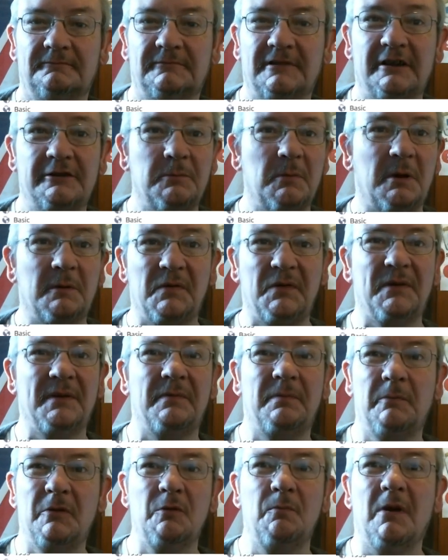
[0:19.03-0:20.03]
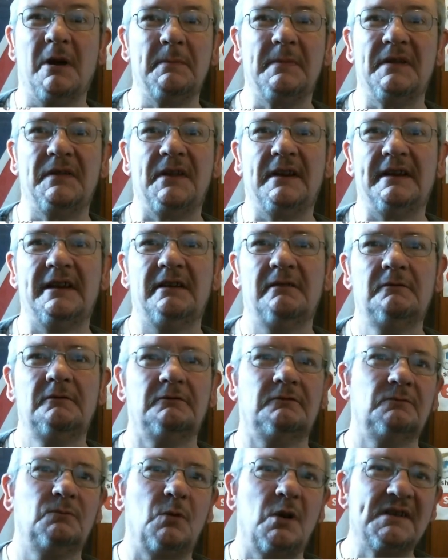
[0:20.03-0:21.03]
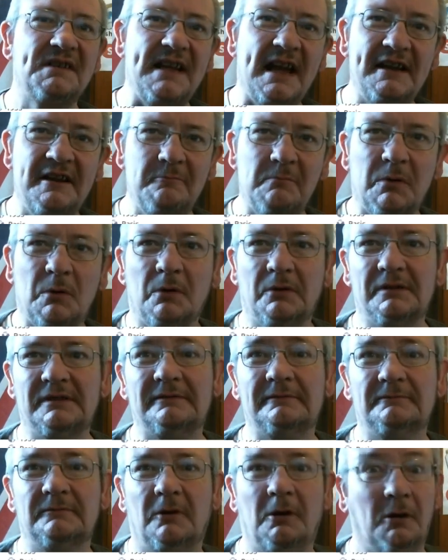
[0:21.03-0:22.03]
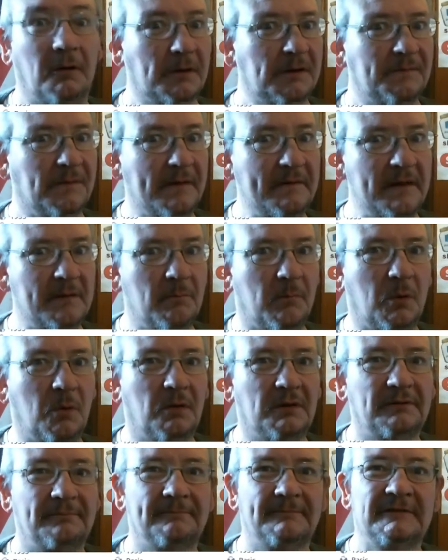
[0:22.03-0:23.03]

Now you might be thinking, oh, why is that important? Well, it's very important.